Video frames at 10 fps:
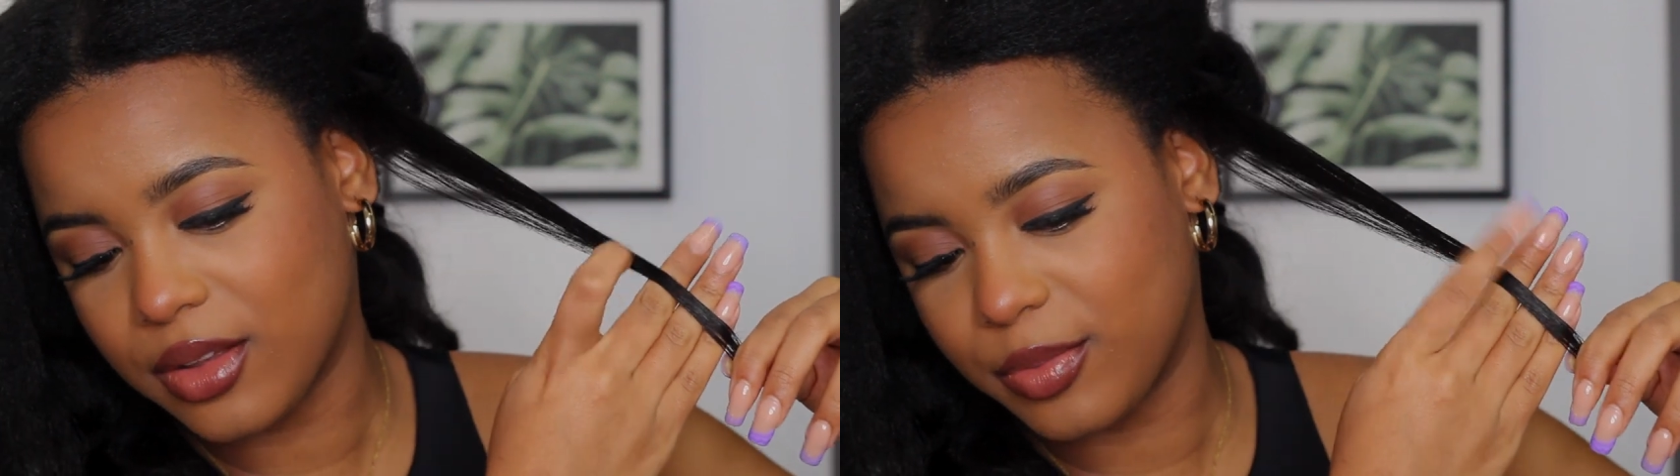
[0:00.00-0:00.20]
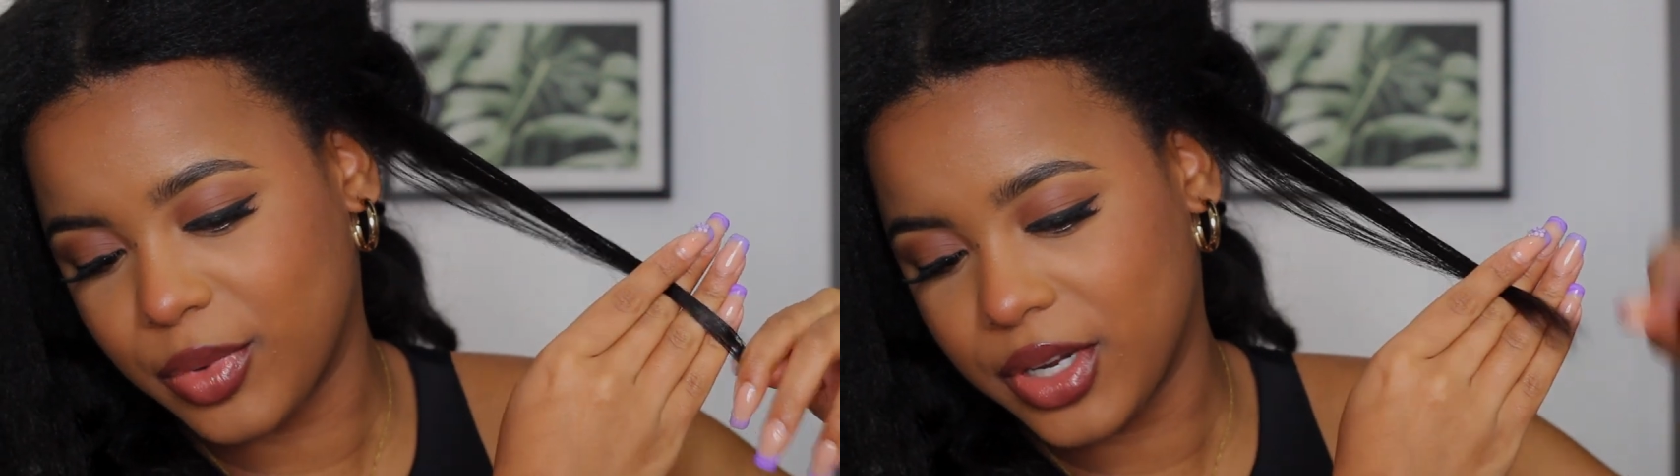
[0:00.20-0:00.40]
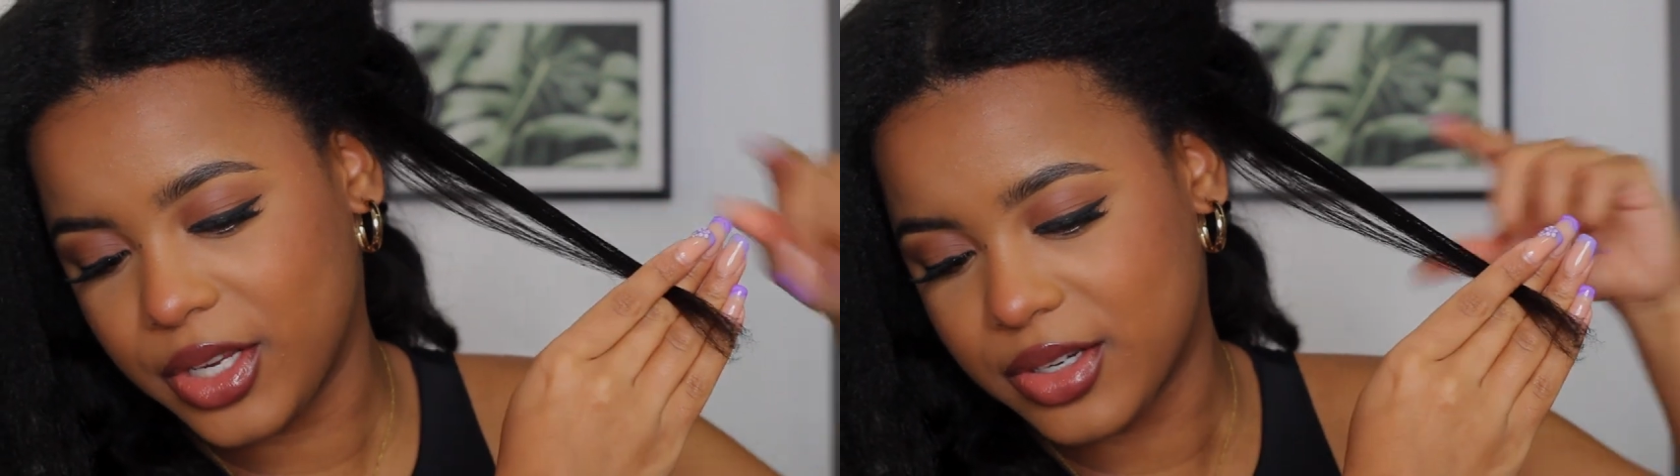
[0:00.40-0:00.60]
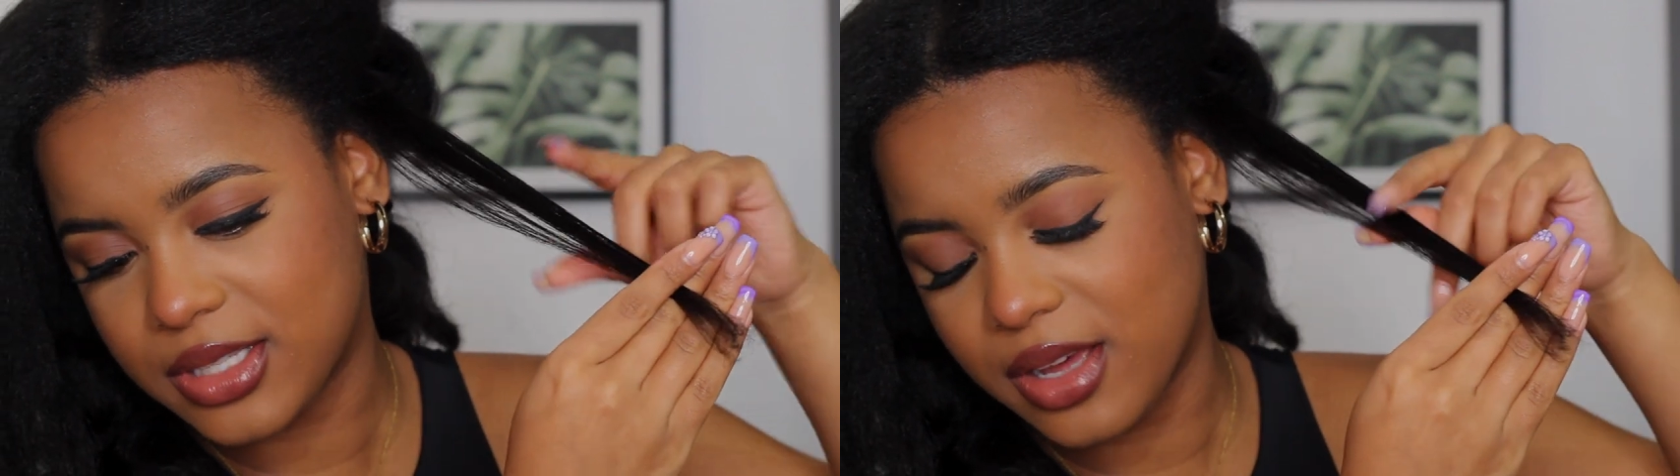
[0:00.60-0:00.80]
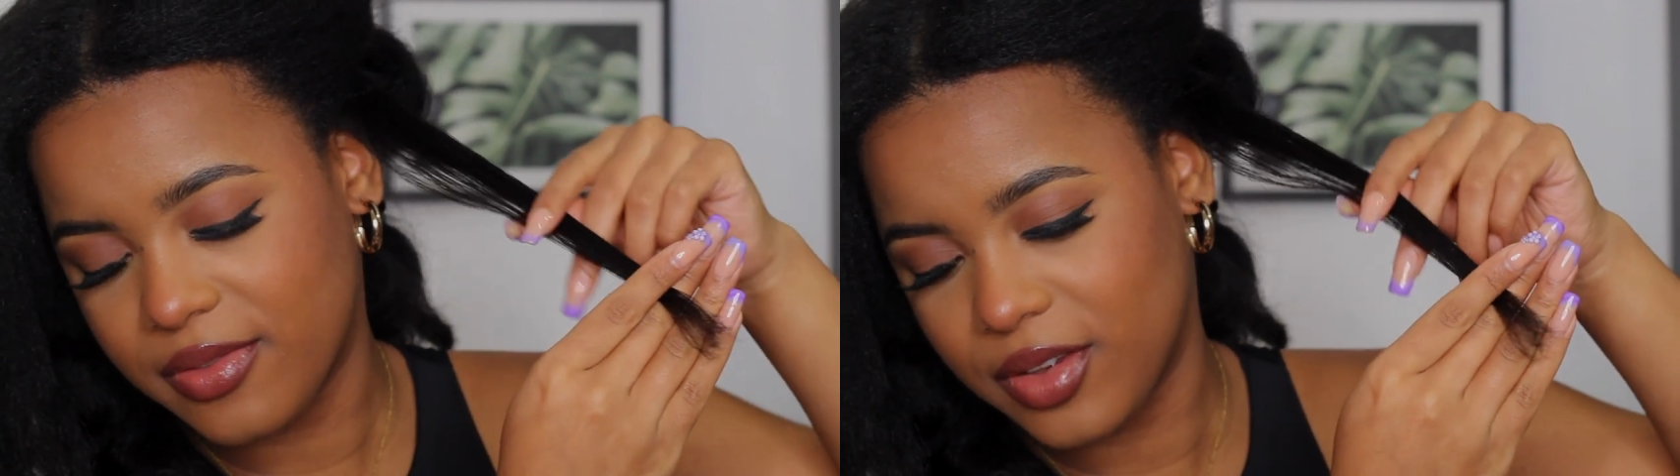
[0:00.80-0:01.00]
of burning
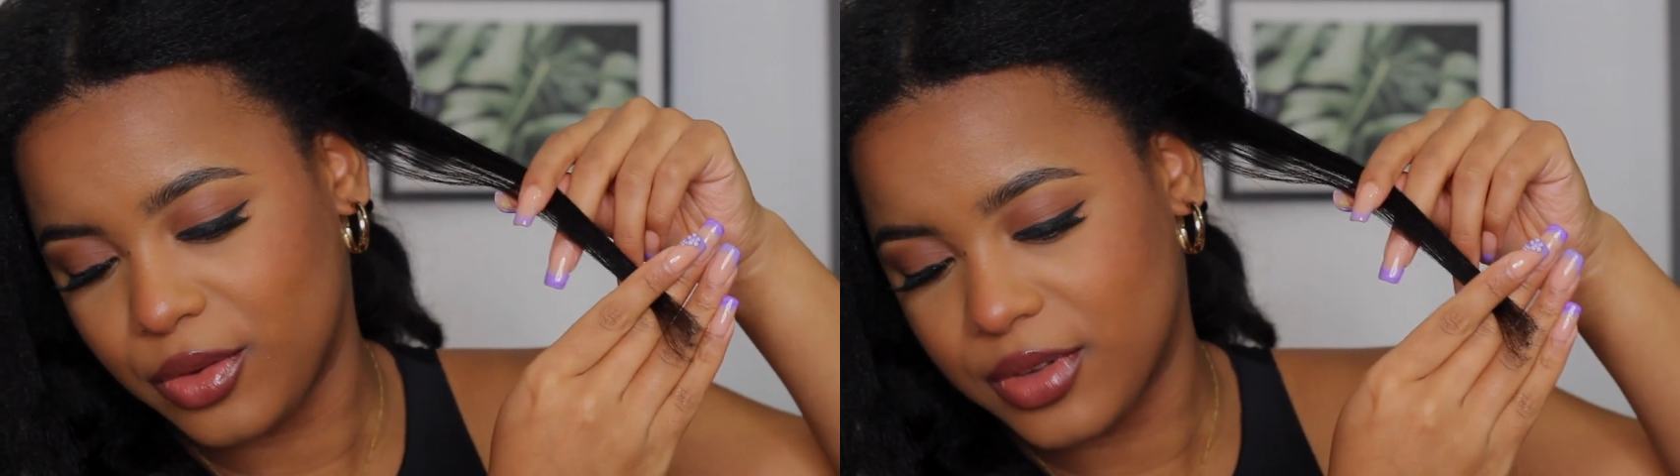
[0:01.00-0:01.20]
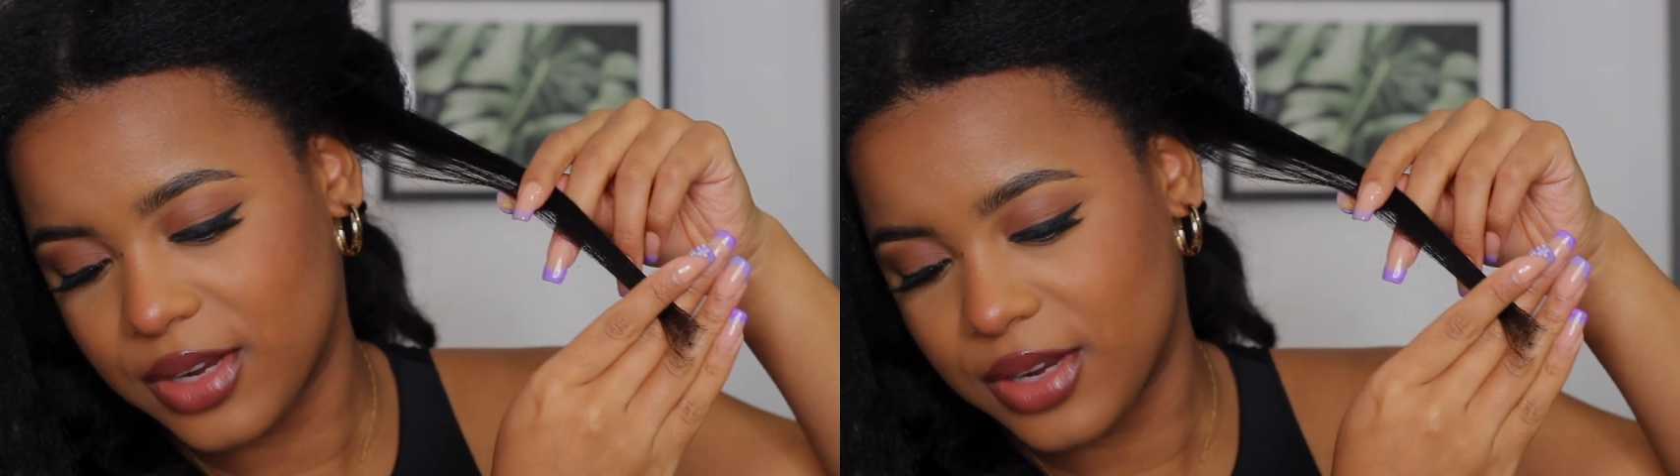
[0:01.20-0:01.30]
yourself and you've